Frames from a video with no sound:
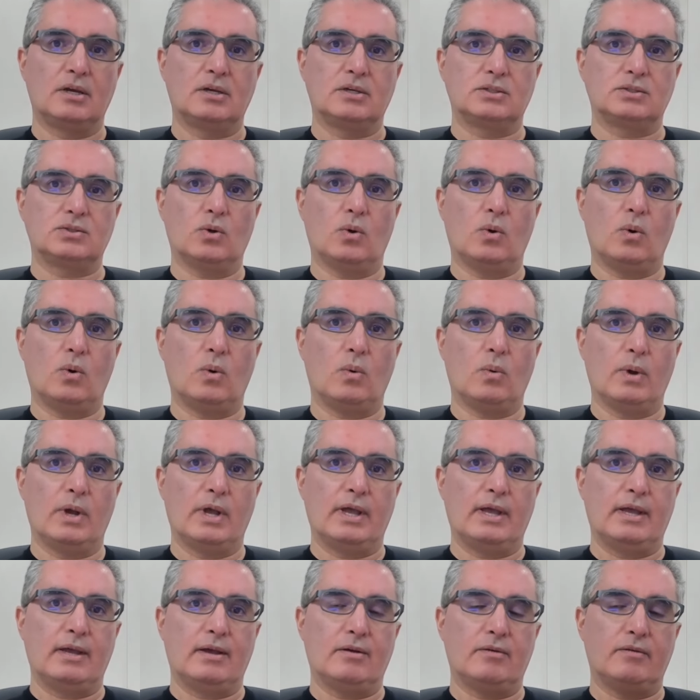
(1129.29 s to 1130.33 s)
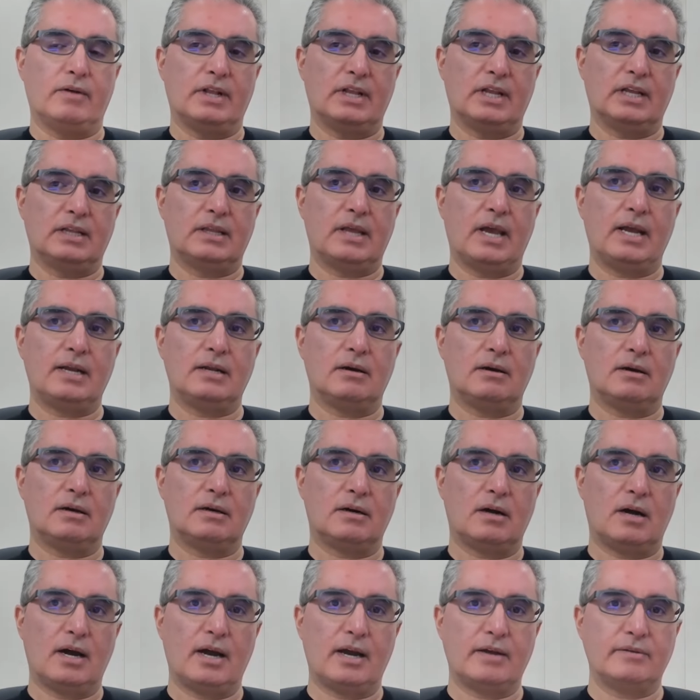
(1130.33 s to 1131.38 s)
So when the data
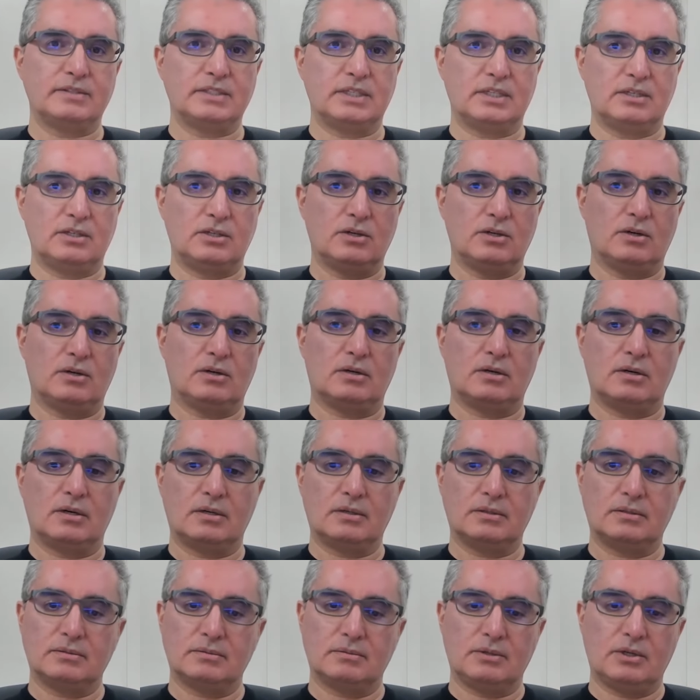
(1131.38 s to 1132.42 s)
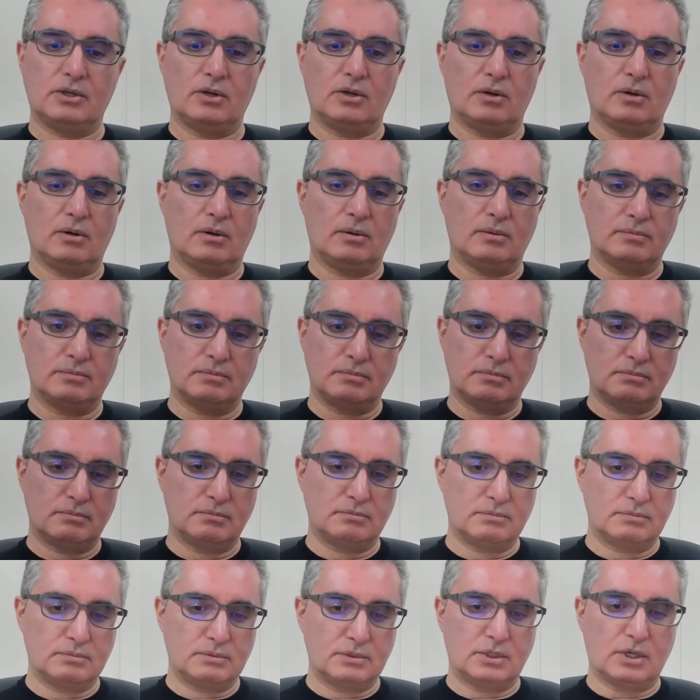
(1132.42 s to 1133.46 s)
arrives in your, you know,
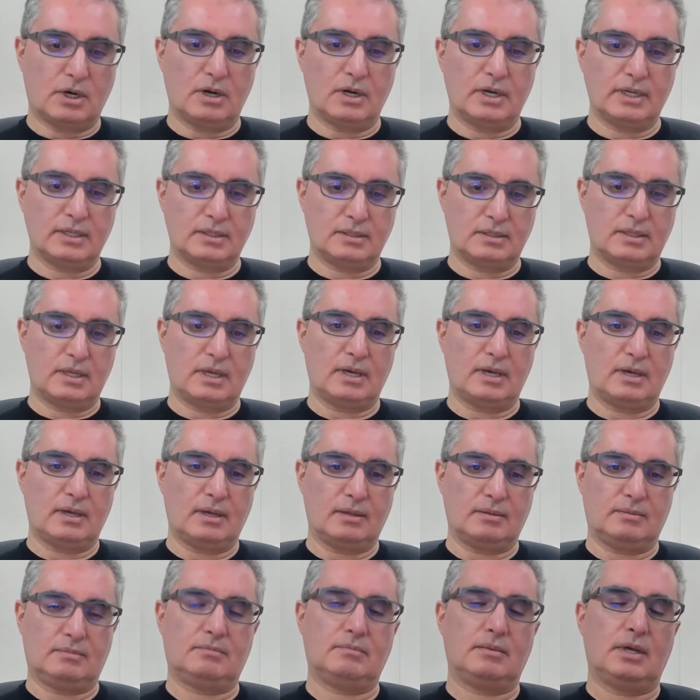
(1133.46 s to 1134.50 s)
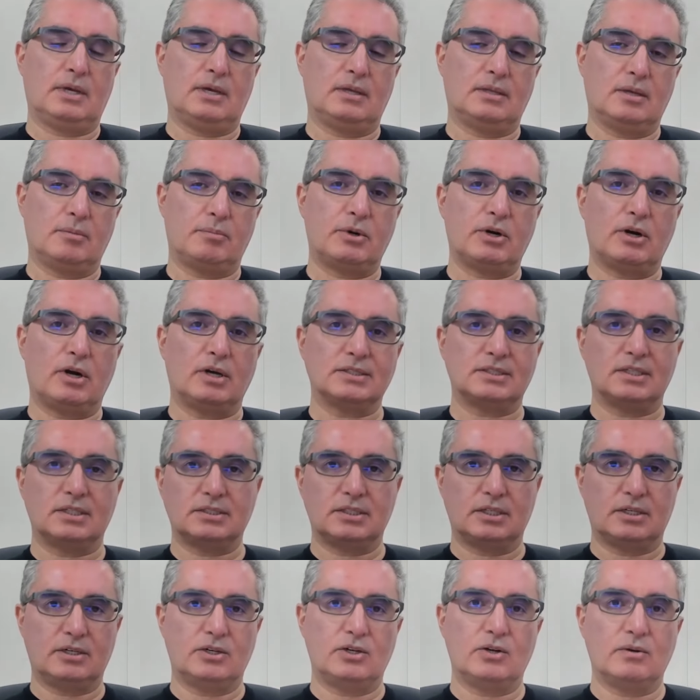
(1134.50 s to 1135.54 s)
call it the, uh, the
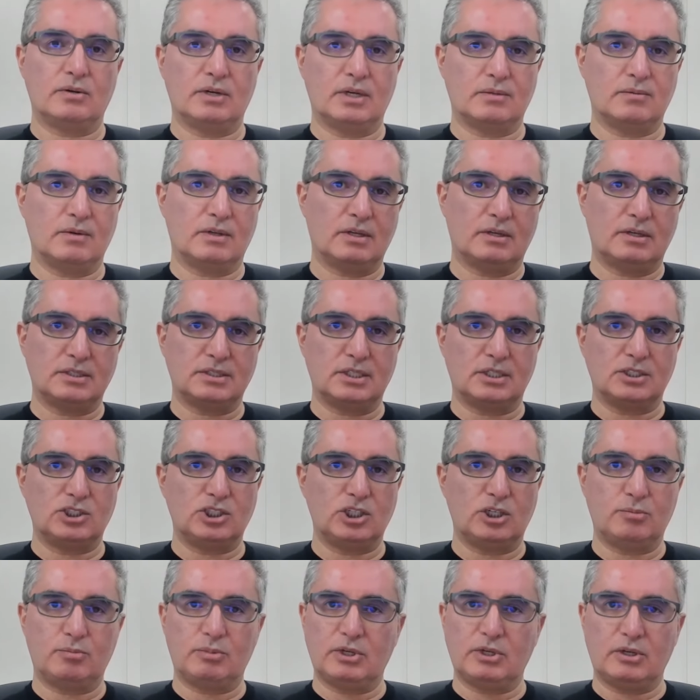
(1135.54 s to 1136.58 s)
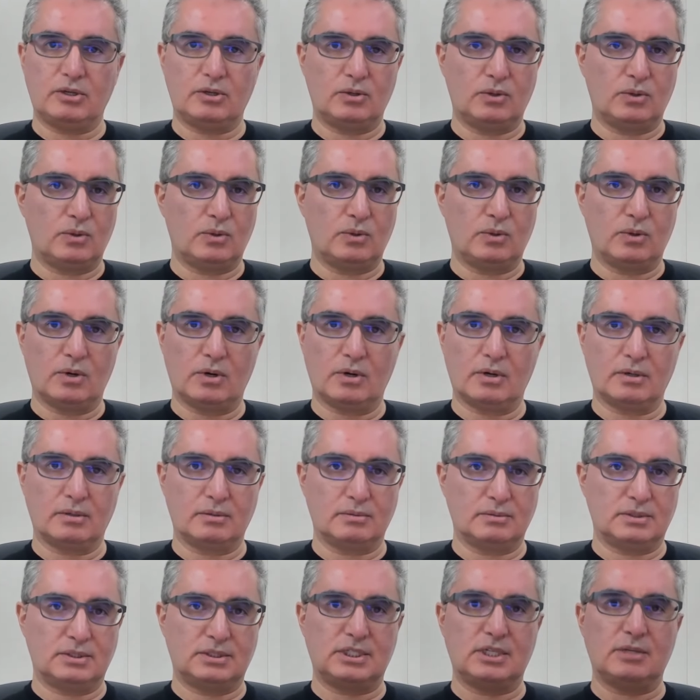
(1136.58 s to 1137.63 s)
processor unit, whether it's a G P U or
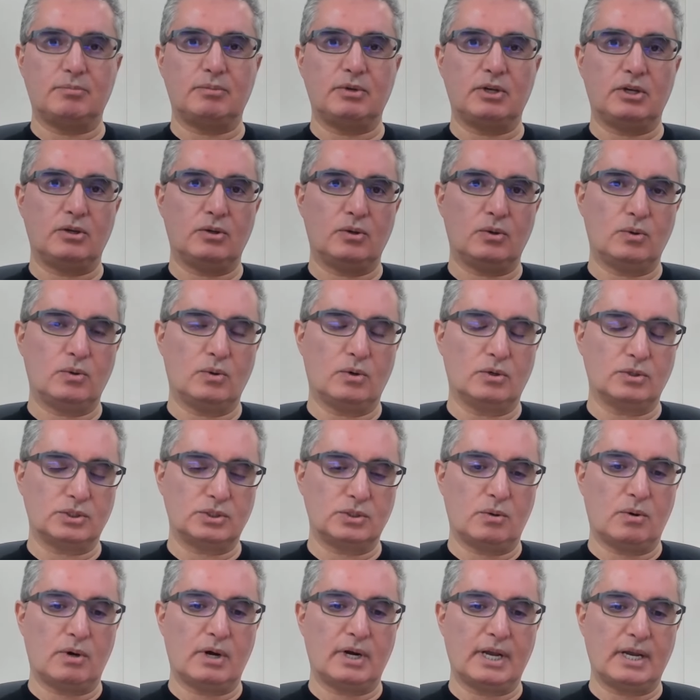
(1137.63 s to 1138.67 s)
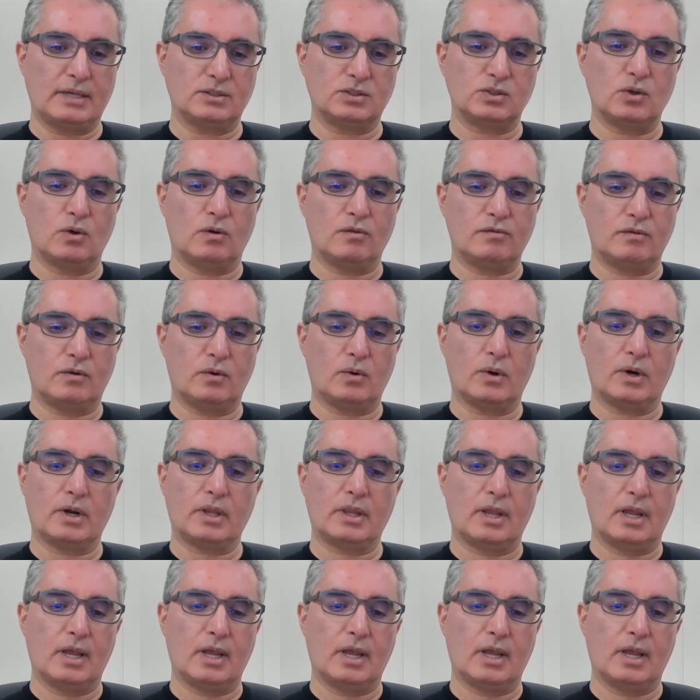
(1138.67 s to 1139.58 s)
C P U or so on and so forth,